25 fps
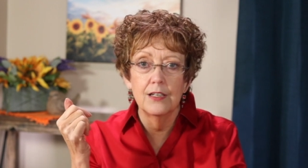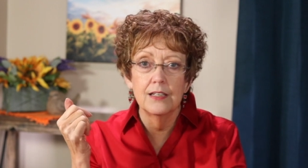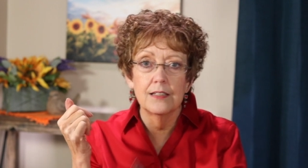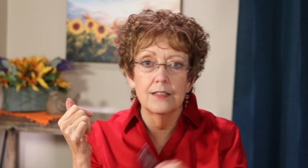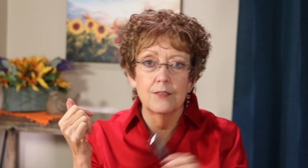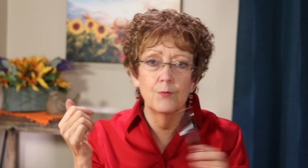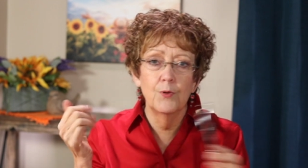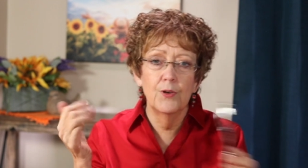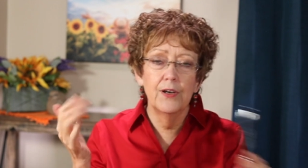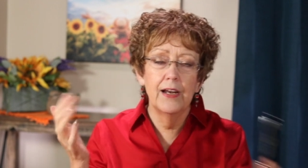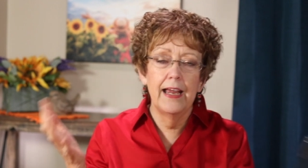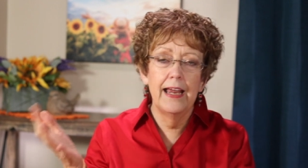
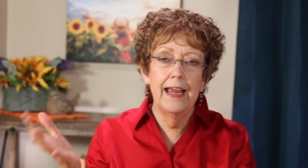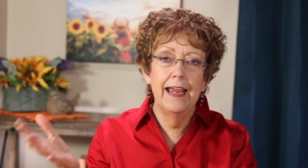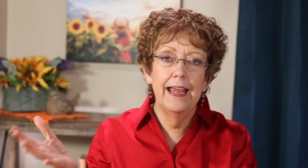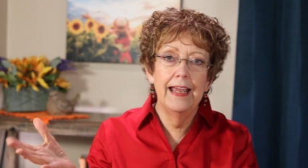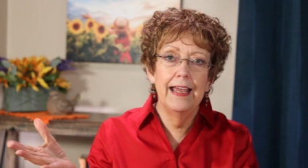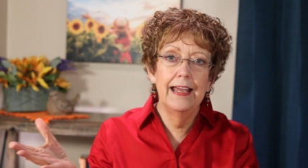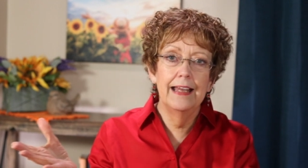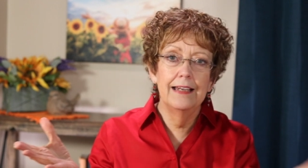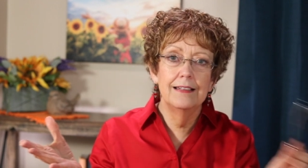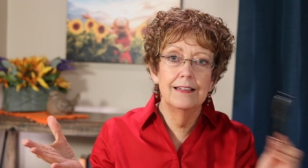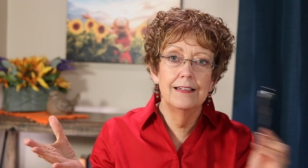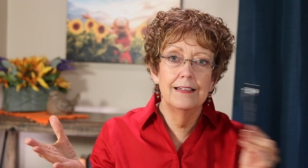is when I
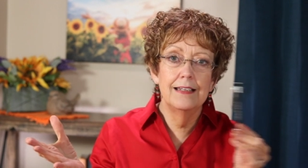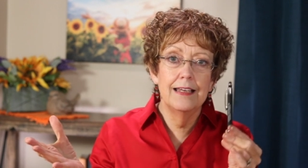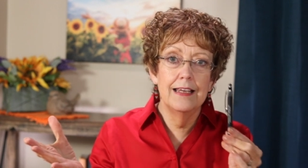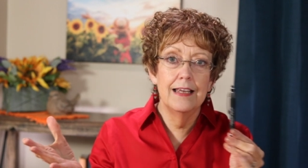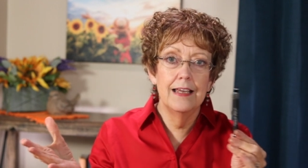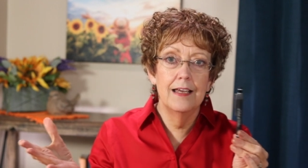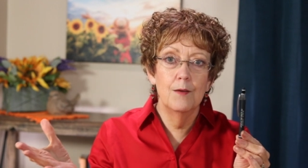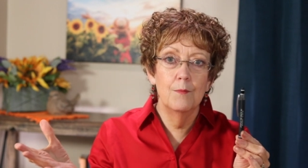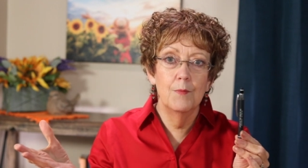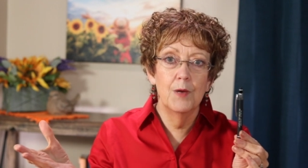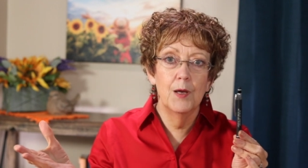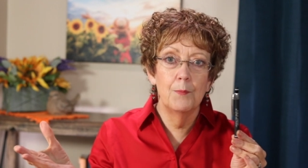handed
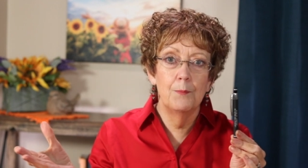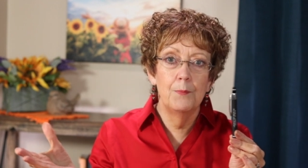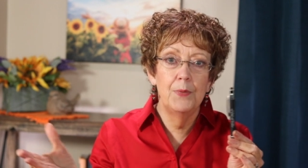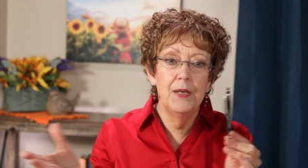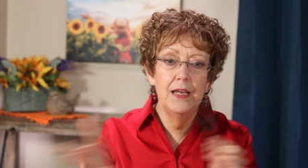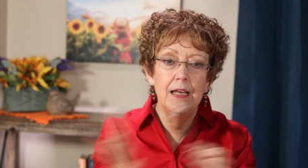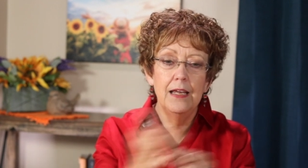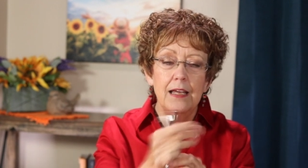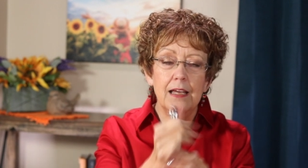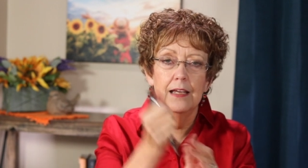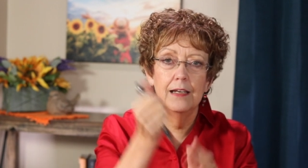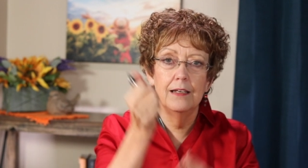him a
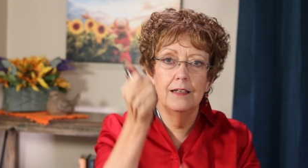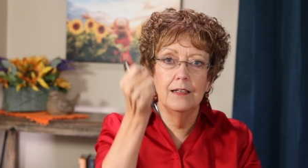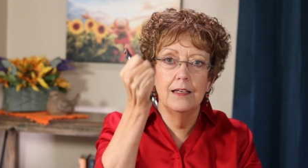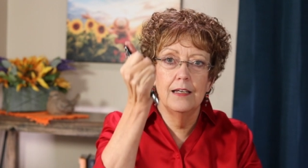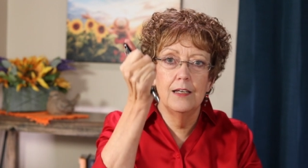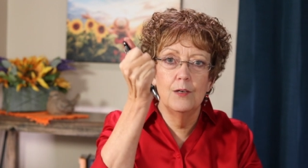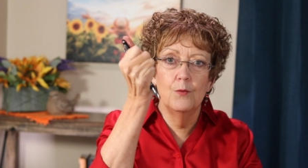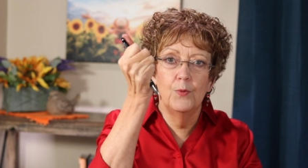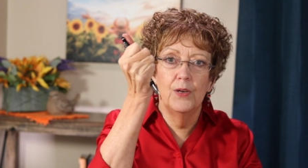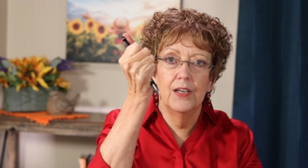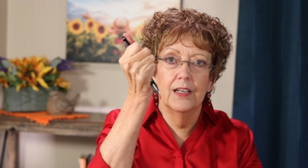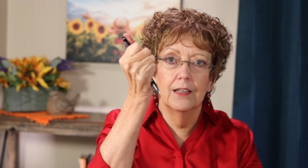pen,
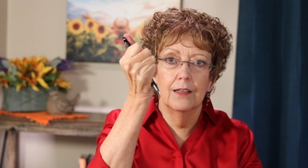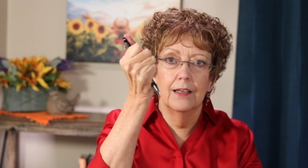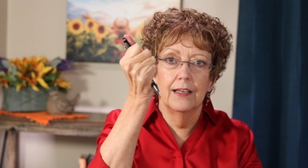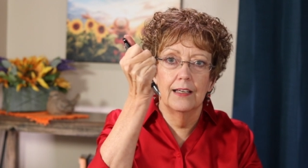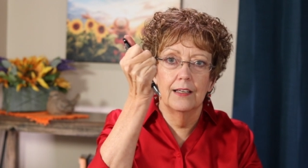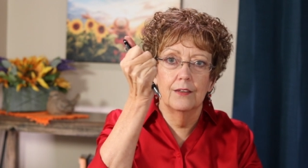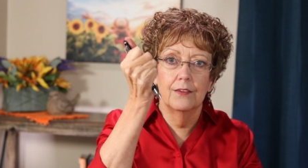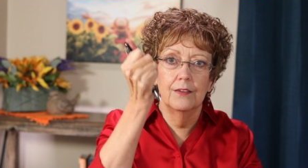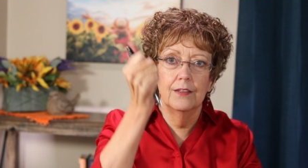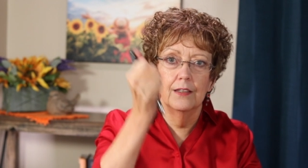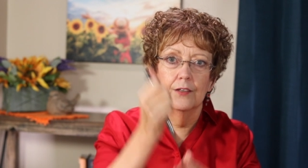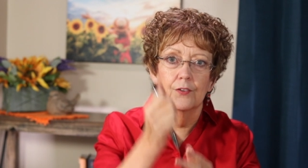he went
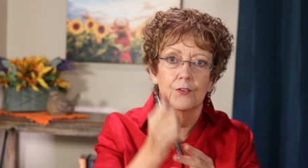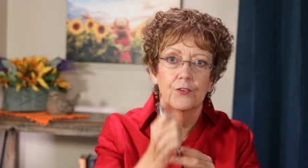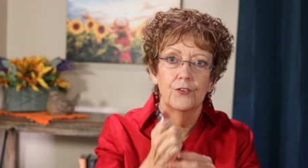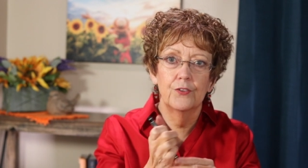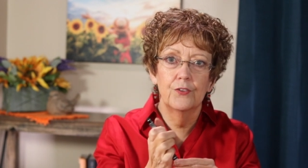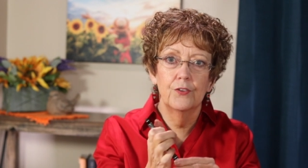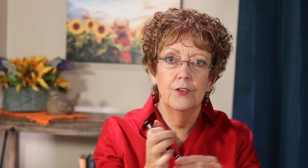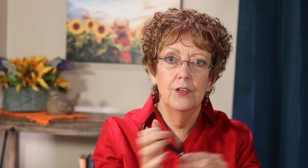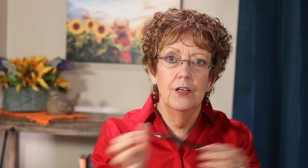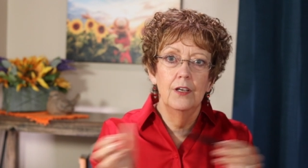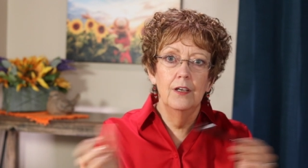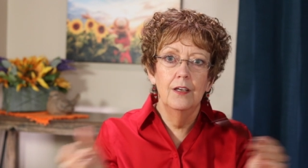like
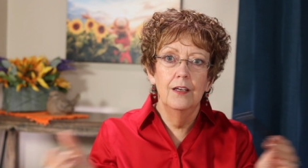this.